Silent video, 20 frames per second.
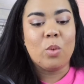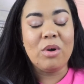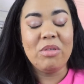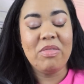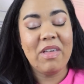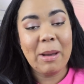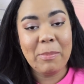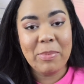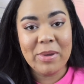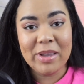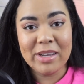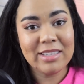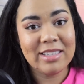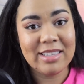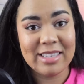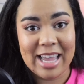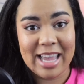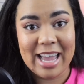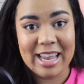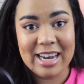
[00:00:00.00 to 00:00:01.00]
With that being
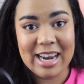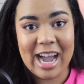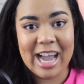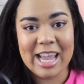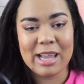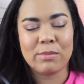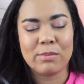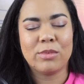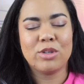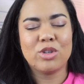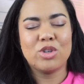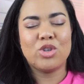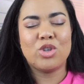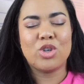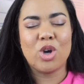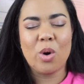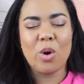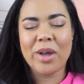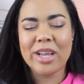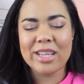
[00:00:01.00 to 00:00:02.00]
said, I am
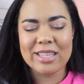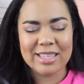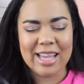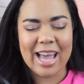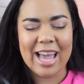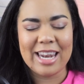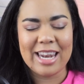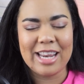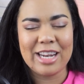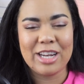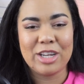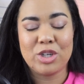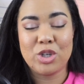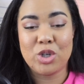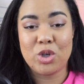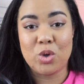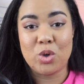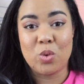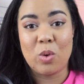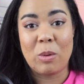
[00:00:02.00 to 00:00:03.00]
so excited
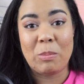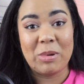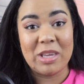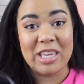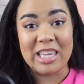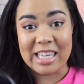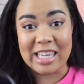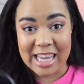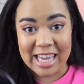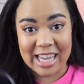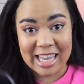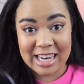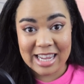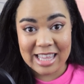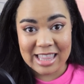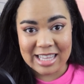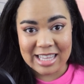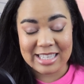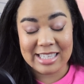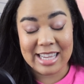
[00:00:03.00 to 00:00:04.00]
to
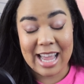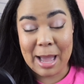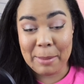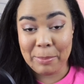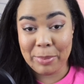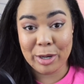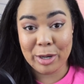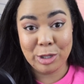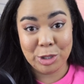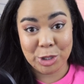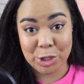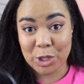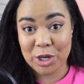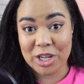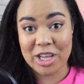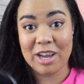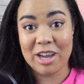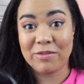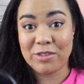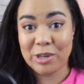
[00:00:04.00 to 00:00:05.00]
begin this epic
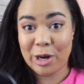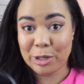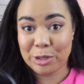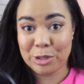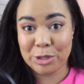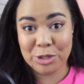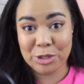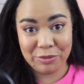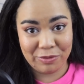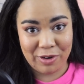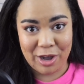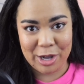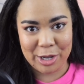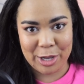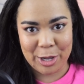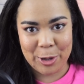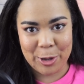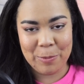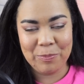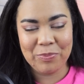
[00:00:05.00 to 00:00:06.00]
journey of Dr.
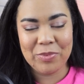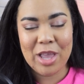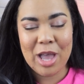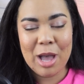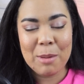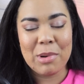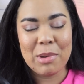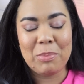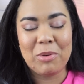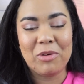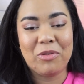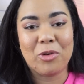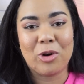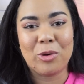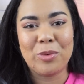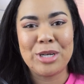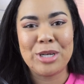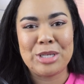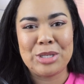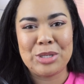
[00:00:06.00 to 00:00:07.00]
Zhivago. But before we